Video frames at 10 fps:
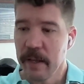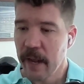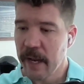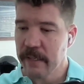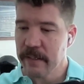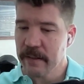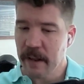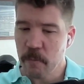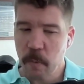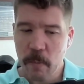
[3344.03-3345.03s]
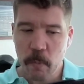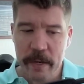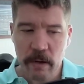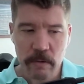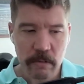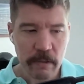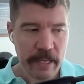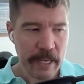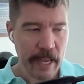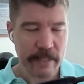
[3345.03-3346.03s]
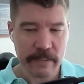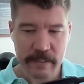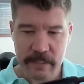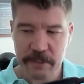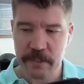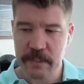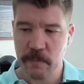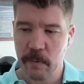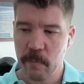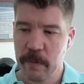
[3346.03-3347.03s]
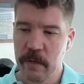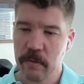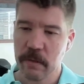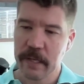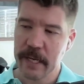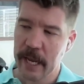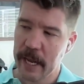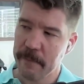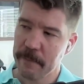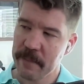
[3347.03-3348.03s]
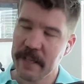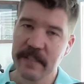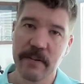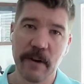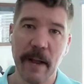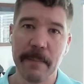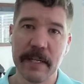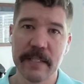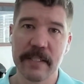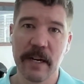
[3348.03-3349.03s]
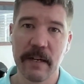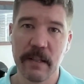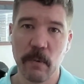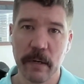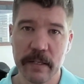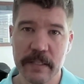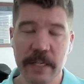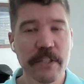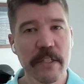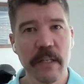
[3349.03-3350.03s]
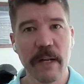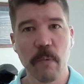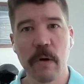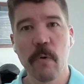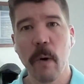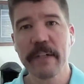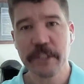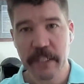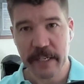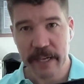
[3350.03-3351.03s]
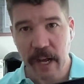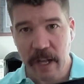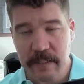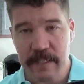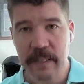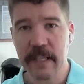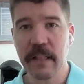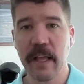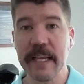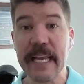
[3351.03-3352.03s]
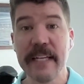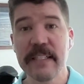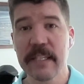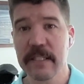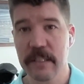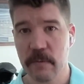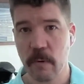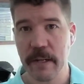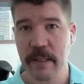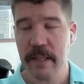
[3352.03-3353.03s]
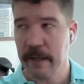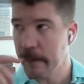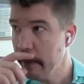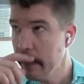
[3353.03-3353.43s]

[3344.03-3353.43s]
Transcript: And when we are looking at decisions and when we are looking at things that are happening inside of the organization, like we're questioning constantly, like, is this the right thing?